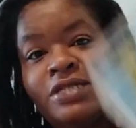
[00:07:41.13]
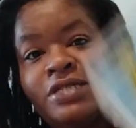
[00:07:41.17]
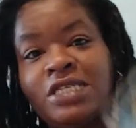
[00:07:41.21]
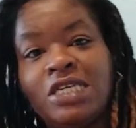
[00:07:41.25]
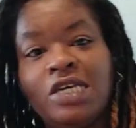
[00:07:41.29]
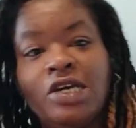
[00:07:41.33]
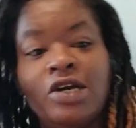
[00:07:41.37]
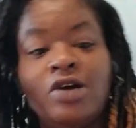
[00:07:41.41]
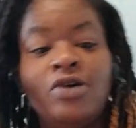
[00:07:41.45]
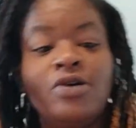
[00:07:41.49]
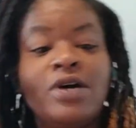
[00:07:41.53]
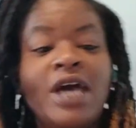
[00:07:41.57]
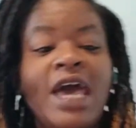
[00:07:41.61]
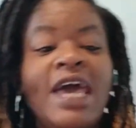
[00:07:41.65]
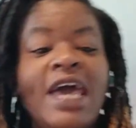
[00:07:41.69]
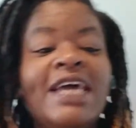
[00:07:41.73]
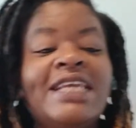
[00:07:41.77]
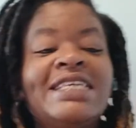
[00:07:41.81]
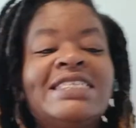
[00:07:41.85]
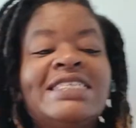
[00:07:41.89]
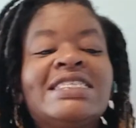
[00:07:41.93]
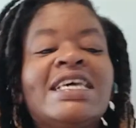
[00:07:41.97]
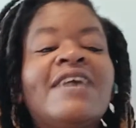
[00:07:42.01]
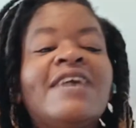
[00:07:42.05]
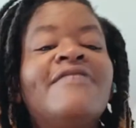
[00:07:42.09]
here, okay? And
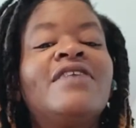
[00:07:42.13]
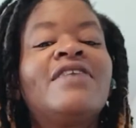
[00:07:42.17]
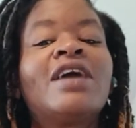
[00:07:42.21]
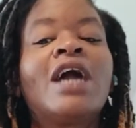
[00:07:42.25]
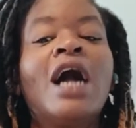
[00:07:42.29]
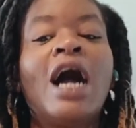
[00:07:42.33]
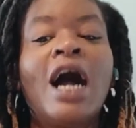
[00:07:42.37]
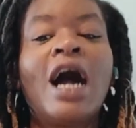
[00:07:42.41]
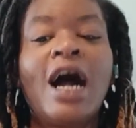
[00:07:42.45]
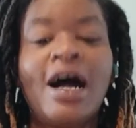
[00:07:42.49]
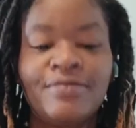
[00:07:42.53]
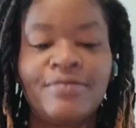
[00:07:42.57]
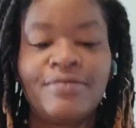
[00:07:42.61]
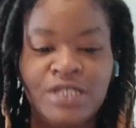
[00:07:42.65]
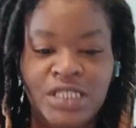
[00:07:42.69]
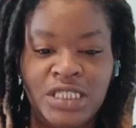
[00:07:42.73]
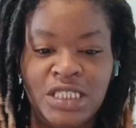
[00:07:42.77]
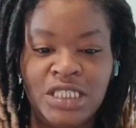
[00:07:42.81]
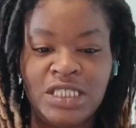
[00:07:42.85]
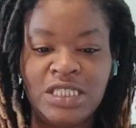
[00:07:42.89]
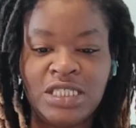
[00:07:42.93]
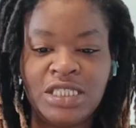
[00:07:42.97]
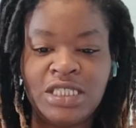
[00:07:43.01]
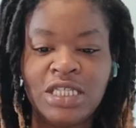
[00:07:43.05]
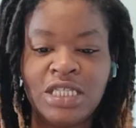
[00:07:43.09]
it's giving
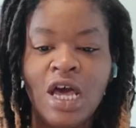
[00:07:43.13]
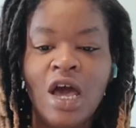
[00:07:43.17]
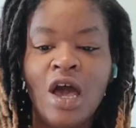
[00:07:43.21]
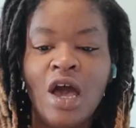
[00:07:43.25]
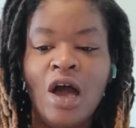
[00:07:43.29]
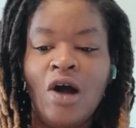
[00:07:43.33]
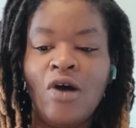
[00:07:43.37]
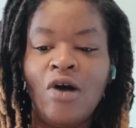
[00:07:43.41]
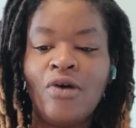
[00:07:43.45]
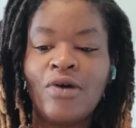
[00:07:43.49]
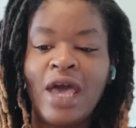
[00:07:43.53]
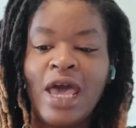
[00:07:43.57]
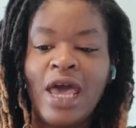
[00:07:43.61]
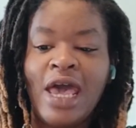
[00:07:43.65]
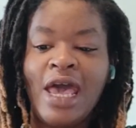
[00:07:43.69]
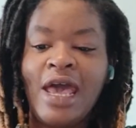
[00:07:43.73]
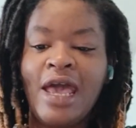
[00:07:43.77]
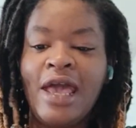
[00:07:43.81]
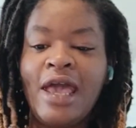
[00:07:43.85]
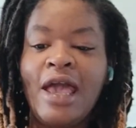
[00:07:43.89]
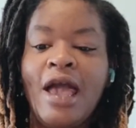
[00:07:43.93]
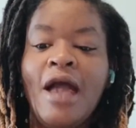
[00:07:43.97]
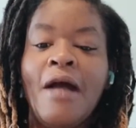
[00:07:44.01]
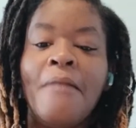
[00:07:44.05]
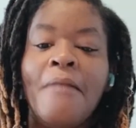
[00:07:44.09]
options,
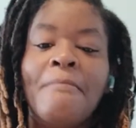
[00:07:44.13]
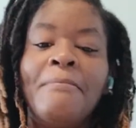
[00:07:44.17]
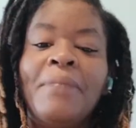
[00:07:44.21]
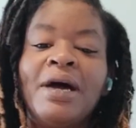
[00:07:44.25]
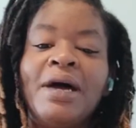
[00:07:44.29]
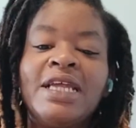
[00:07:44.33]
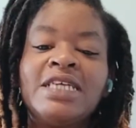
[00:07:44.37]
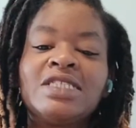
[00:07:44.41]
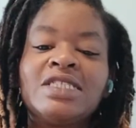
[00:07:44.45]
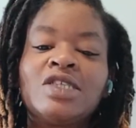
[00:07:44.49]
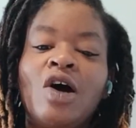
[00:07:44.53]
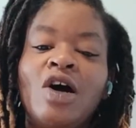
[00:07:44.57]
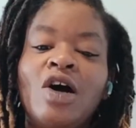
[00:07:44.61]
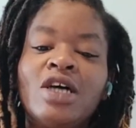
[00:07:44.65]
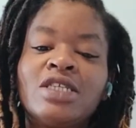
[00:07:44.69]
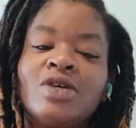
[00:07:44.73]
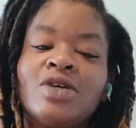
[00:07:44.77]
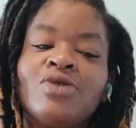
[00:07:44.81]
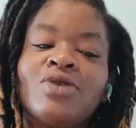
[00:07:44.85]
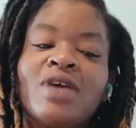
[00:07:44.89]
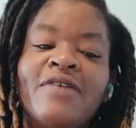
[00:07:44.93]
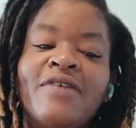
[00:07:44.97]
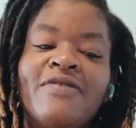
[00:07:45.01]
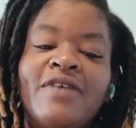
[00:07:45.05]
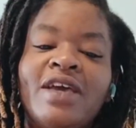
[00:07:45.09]
okay? But it's also
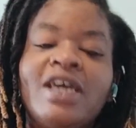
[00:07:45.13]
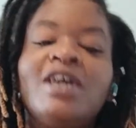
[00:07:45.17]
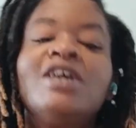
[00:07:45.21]
giving